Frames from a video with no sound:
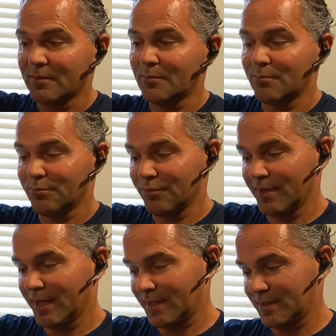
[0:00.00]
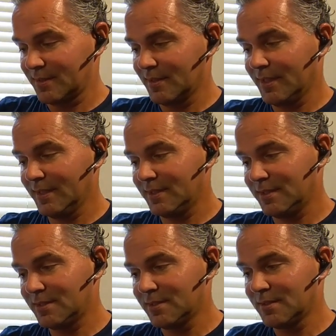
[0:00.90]
bracket like
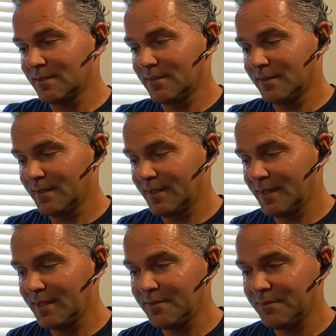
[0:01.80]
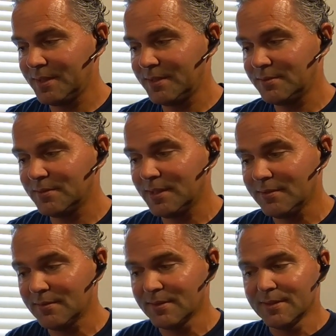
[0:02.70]
this, and you're ready to go.